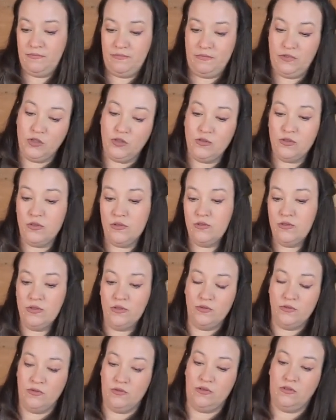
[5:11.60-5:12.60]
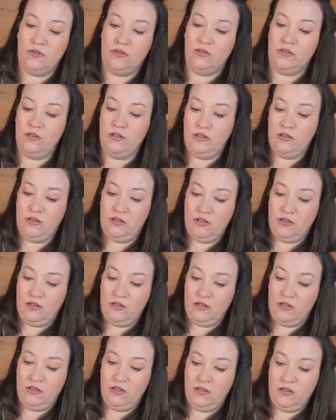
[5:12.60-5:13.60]

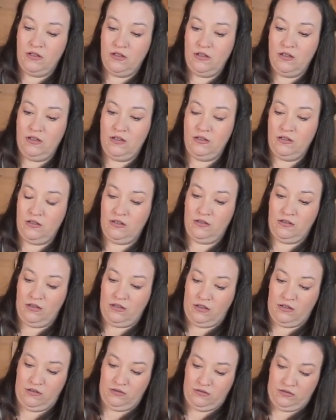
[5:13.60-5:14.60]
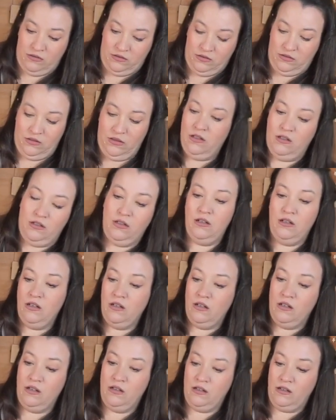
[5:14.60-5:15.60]

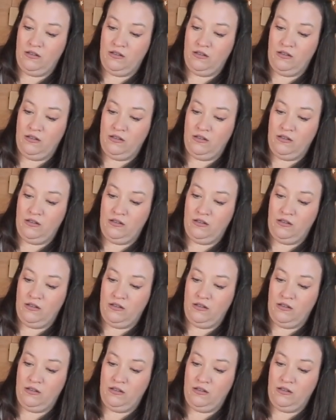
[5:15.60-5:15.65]
No one is speaking in this clip.